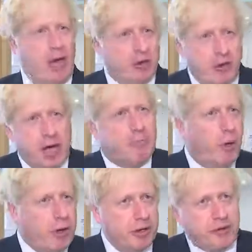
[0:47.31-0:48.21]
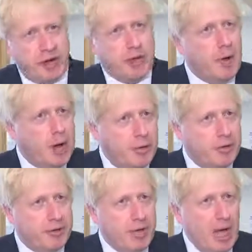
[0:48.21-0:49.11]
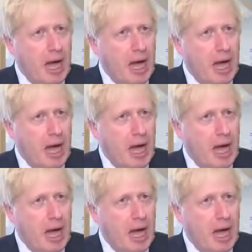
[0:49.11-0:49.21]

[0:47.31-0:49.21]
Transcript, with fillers: a trigger point, a trigger moment,